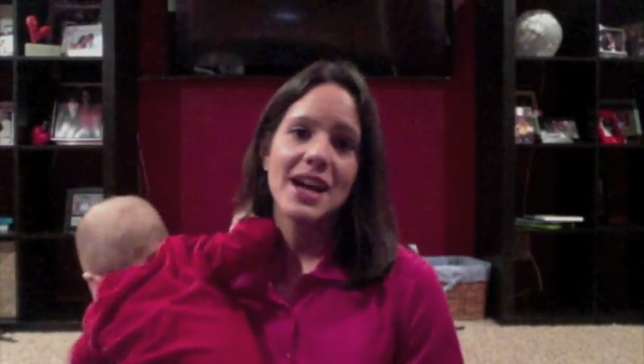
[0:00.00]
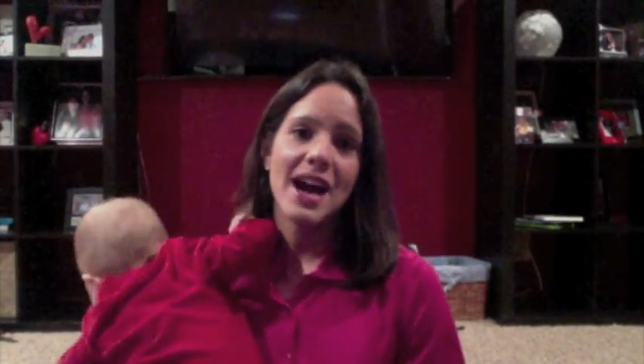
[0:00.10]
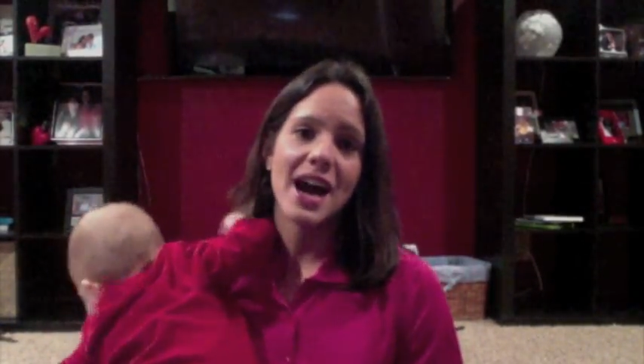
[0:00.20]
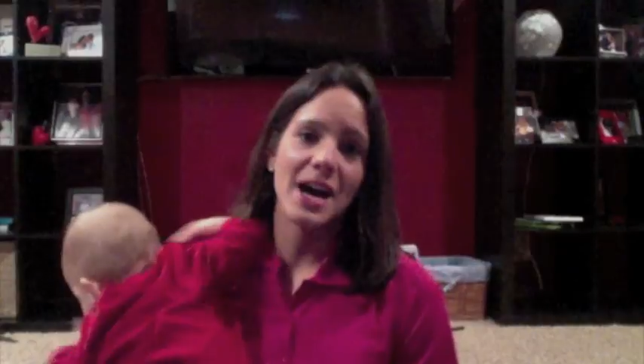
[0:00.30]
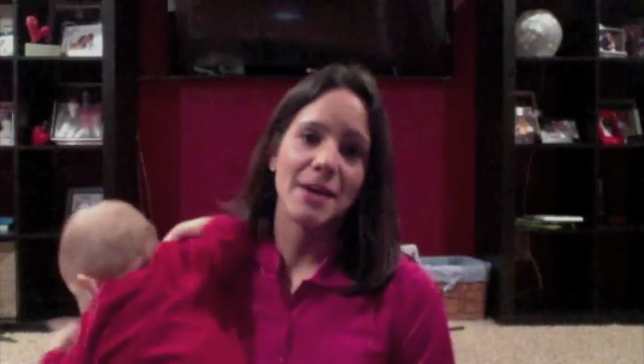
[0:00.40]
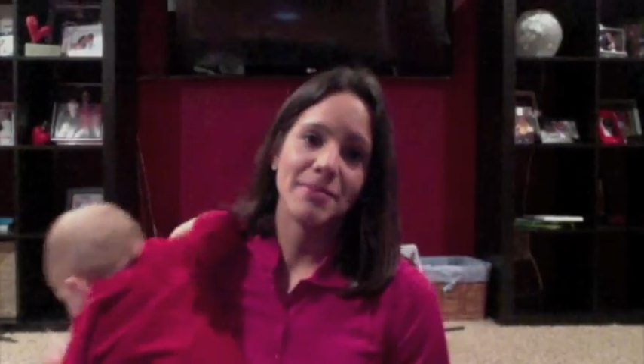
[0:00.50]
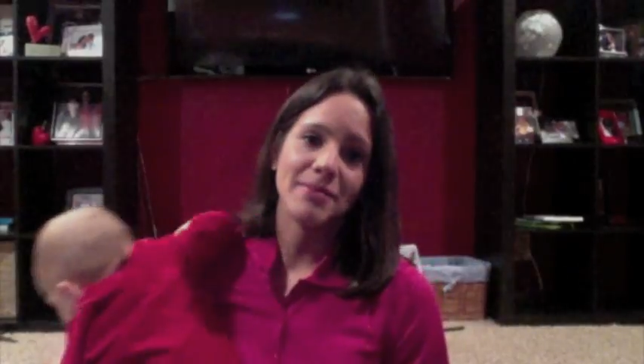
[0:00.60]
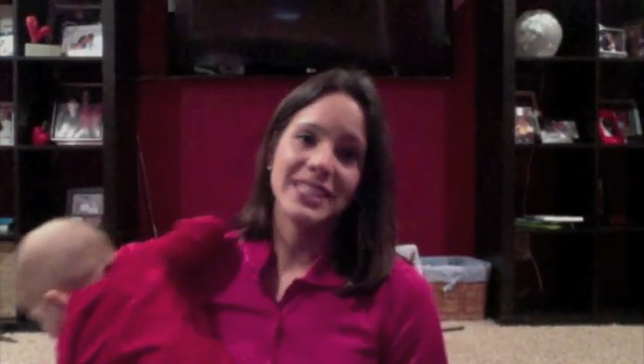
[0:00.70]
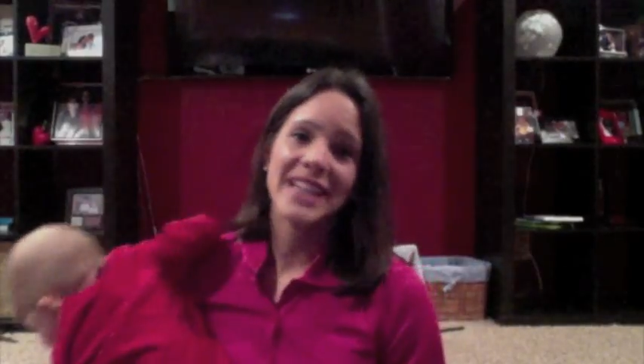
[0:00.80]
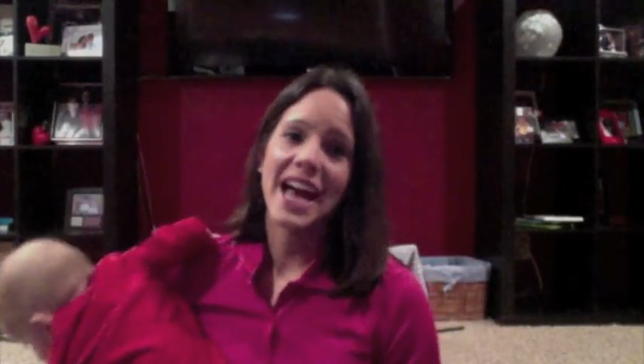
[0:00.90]
um,
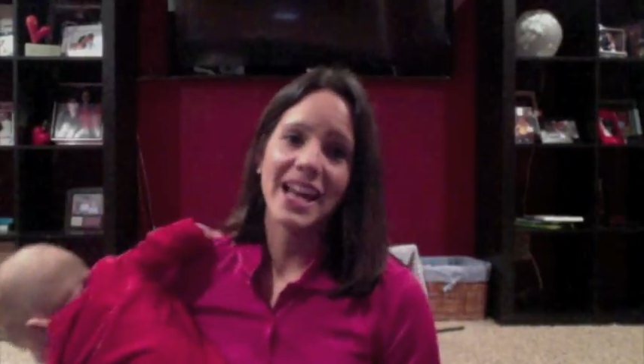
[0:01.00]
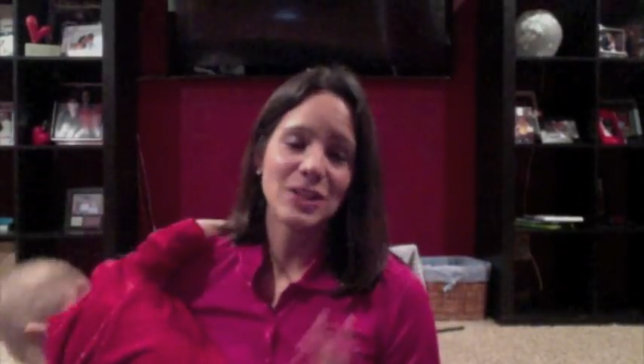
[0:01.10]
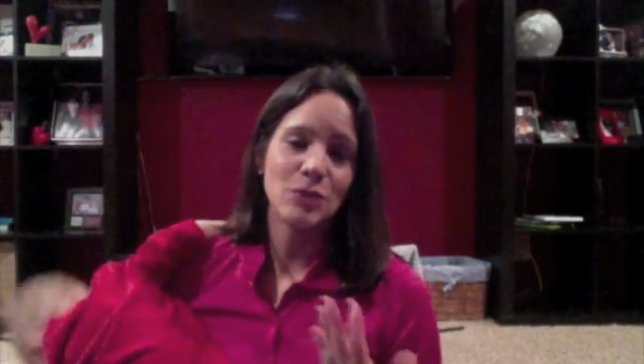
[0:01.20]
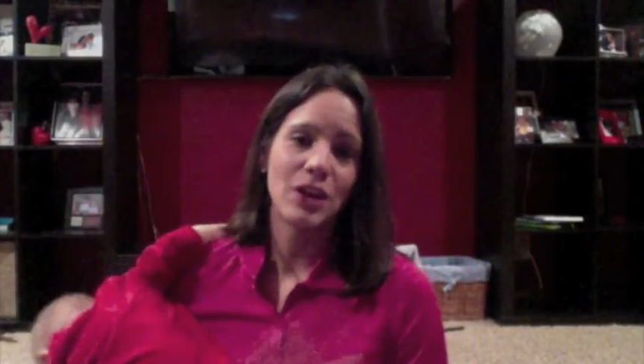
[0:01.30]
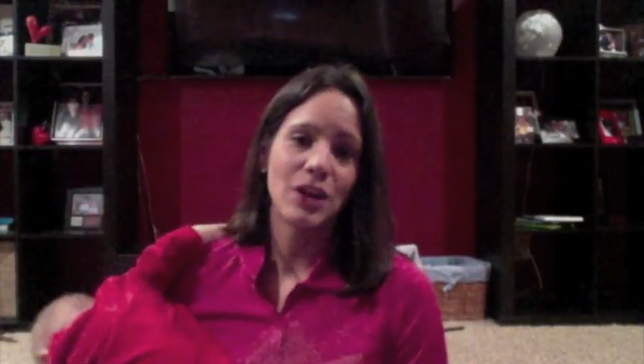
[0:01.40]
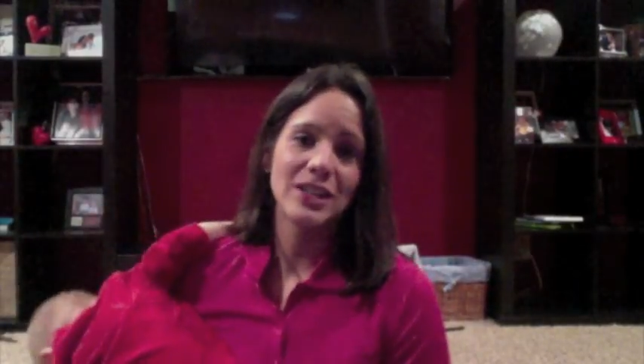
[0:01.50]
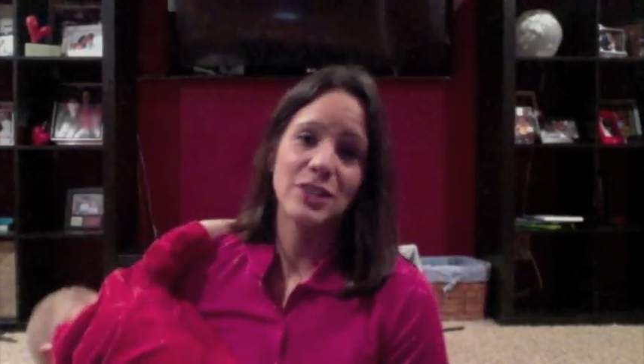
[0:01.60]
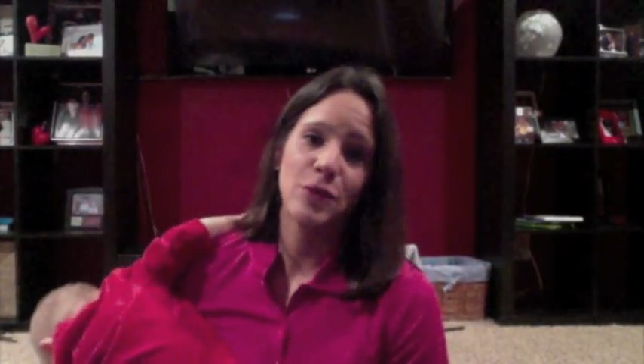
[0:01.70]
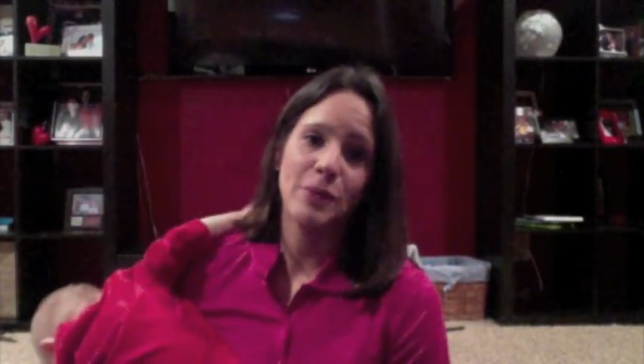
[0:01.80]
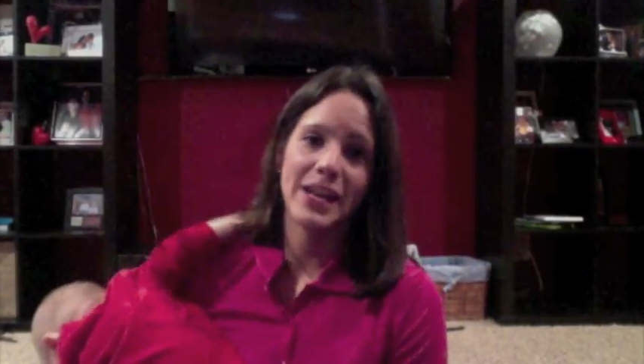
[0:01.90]
diet is where it is
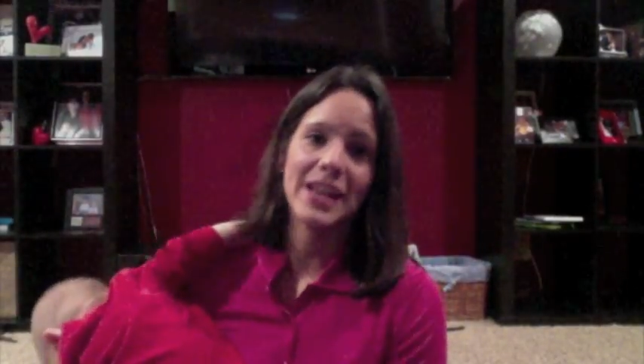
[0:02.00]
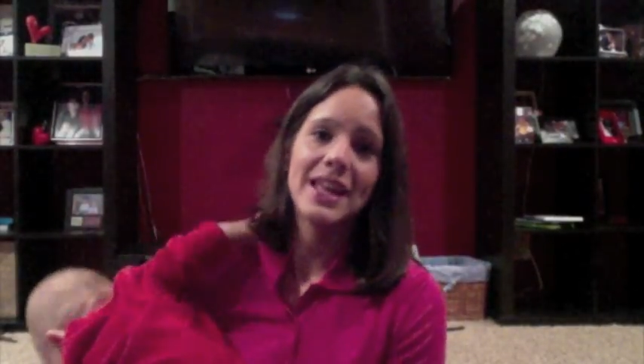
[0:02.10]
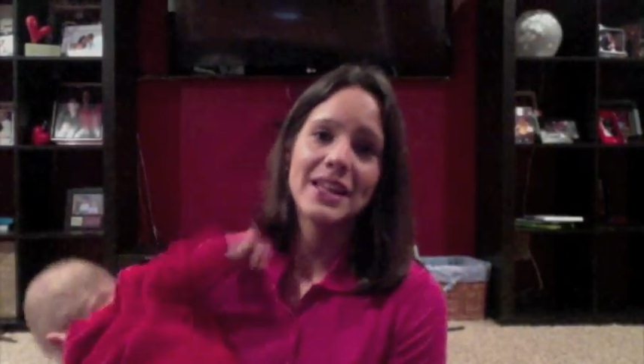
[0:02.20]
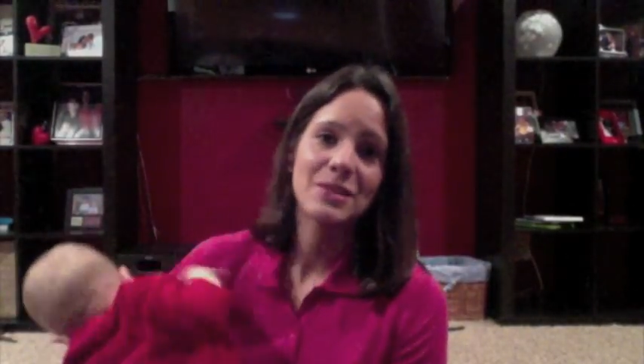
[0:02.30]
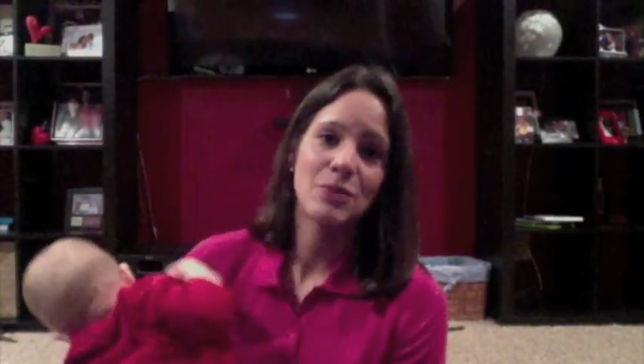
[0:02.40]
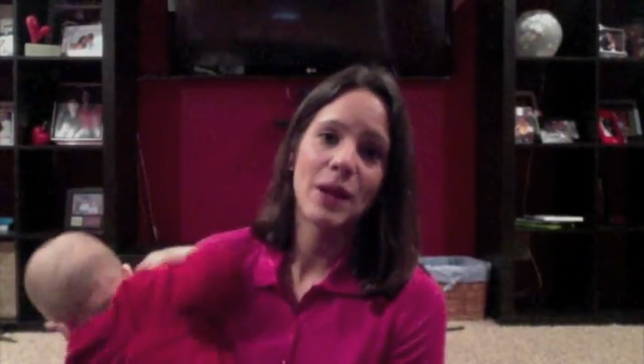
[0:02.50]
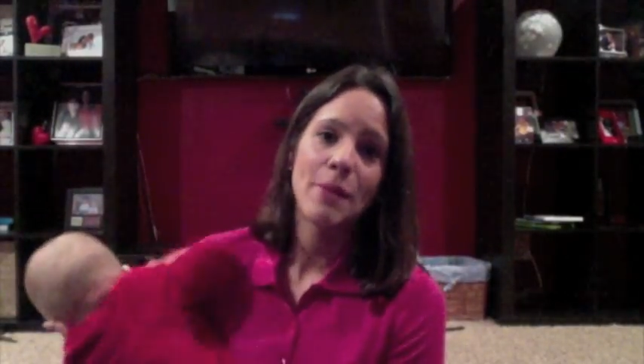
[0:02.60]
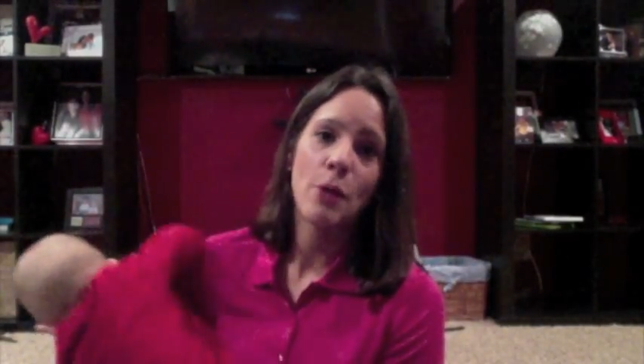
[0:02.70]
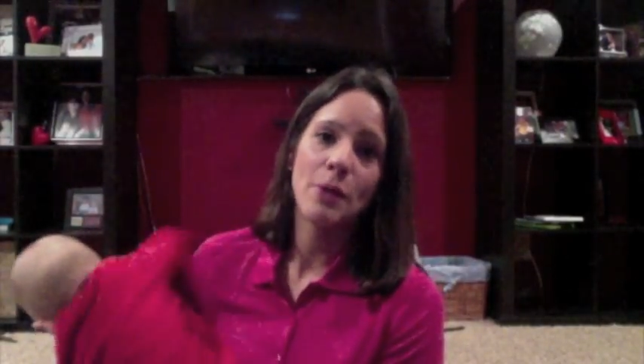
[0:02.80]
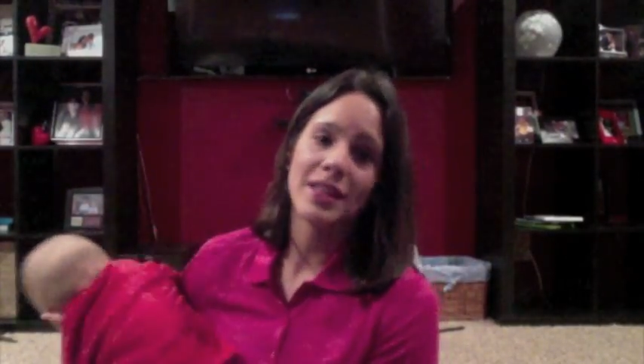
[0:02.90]
for me, and that's what I'm
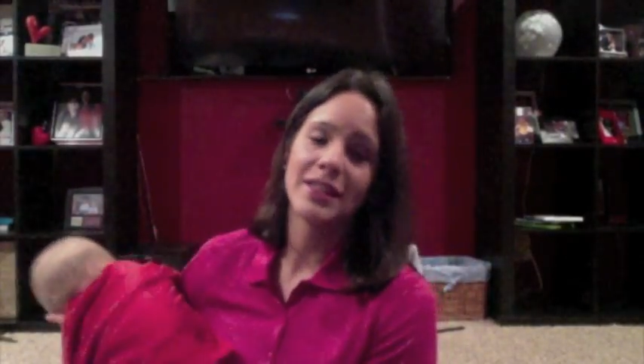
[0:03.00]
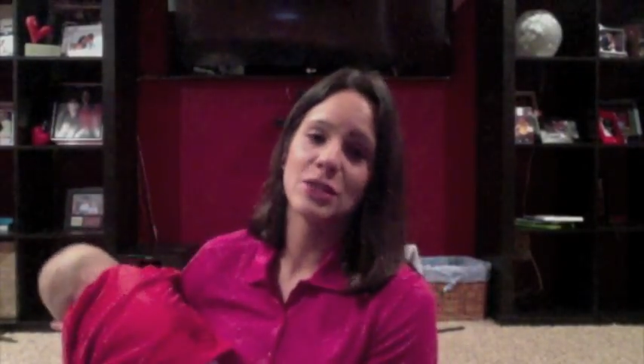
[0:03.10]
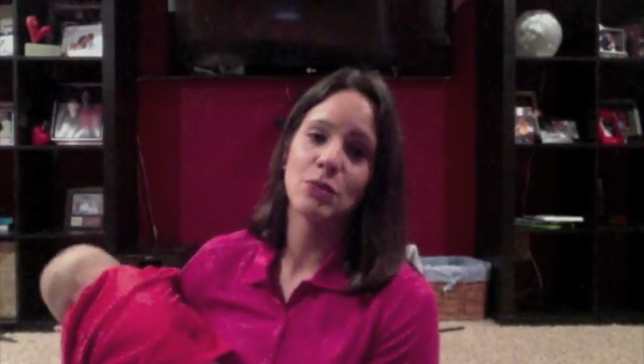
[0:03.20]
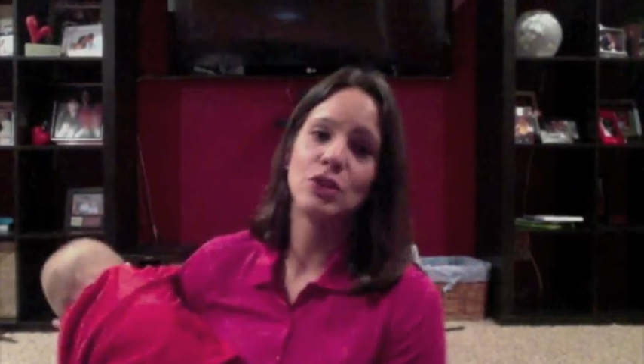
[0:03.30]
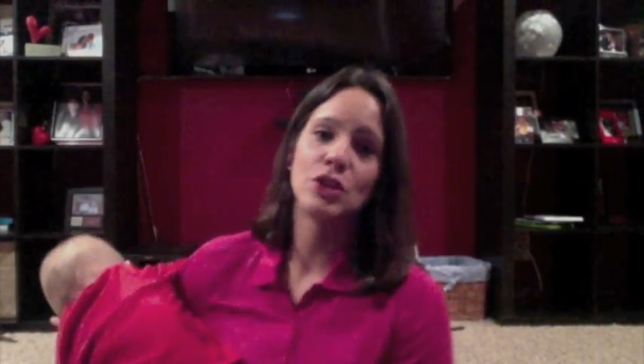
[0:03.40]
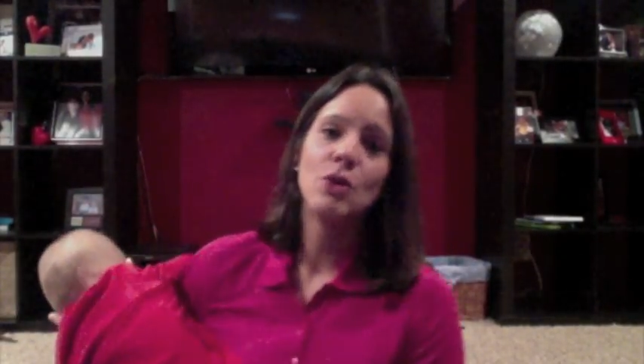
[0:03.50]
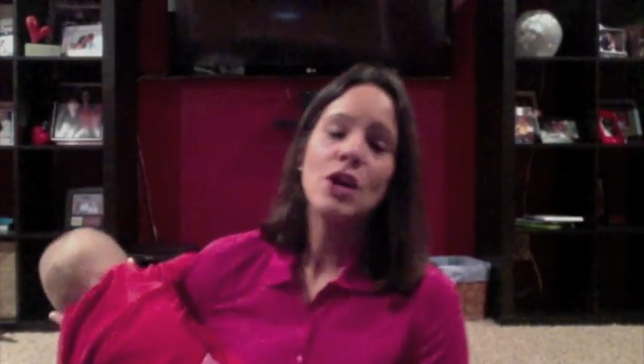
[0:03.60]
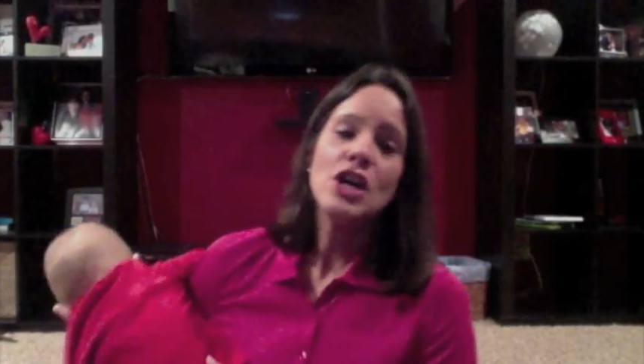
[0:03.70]
hoping that this will do.